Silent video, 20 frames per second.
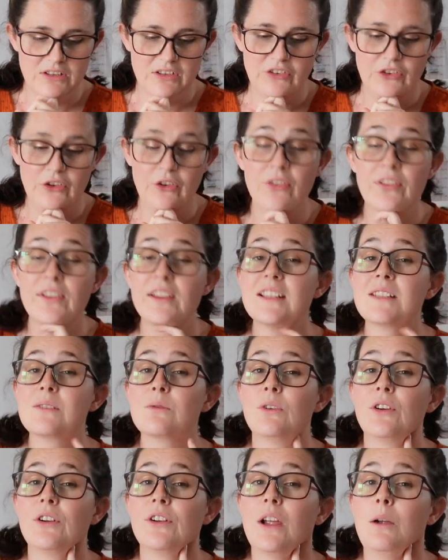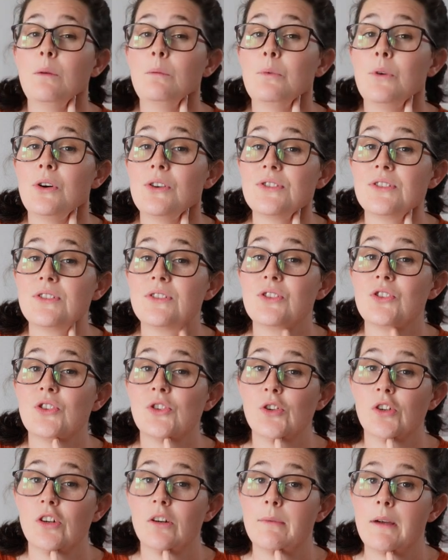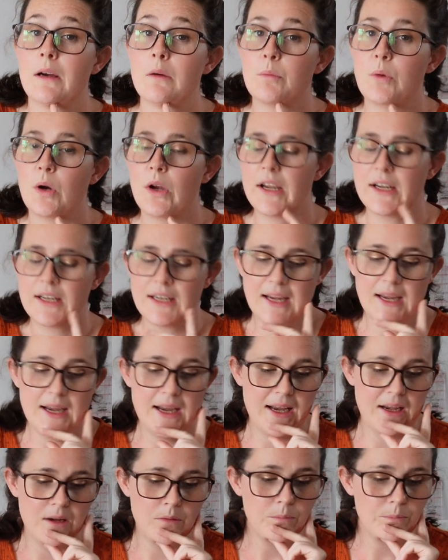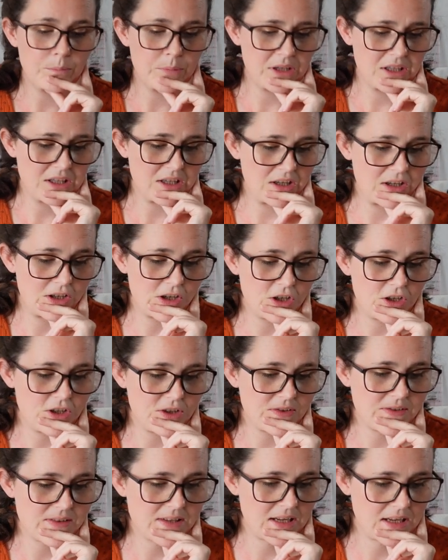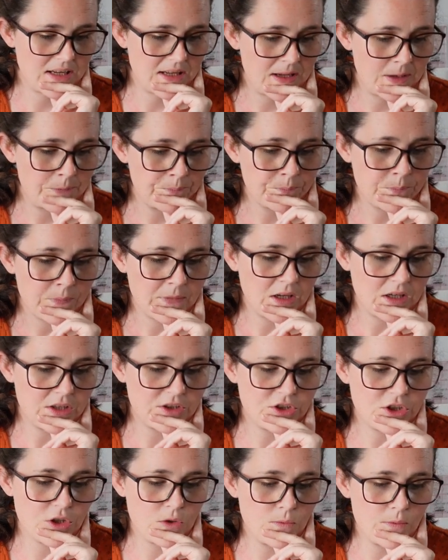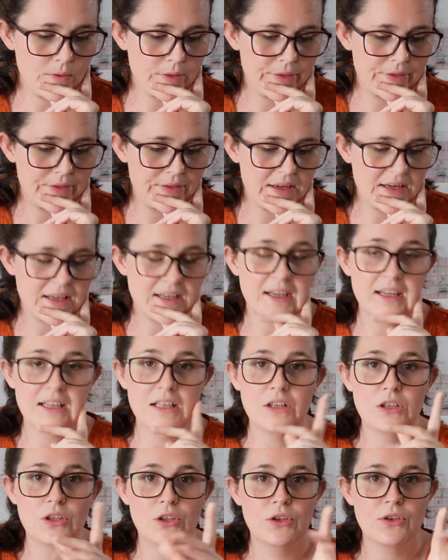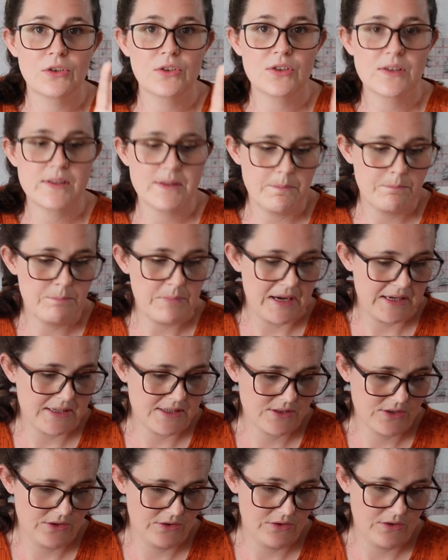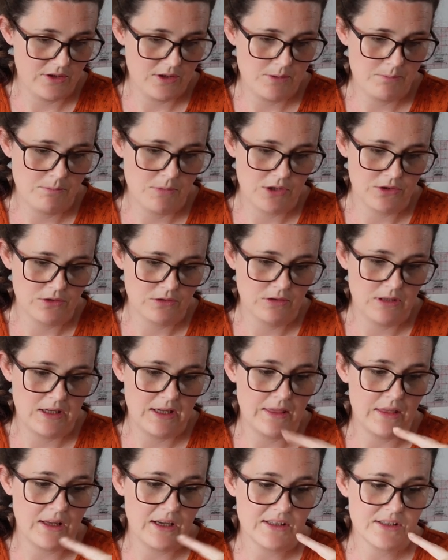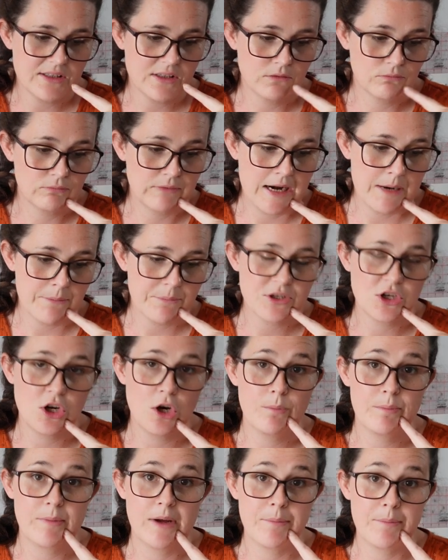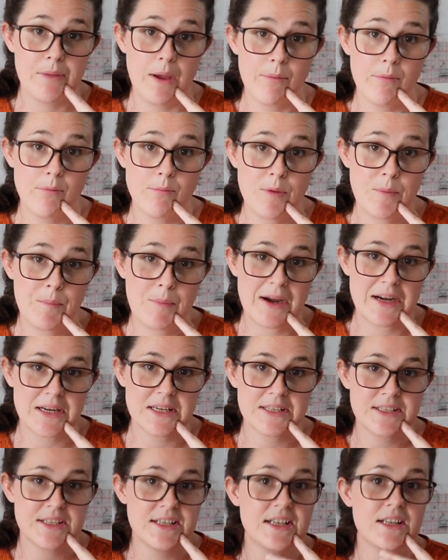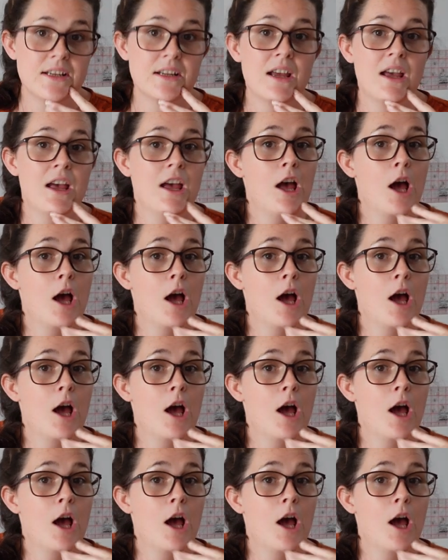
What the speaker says: So this one I wasn't sure about putting in because I don't think it looks the best on the model, and that's the Wrap Top by Peppermint Magazine.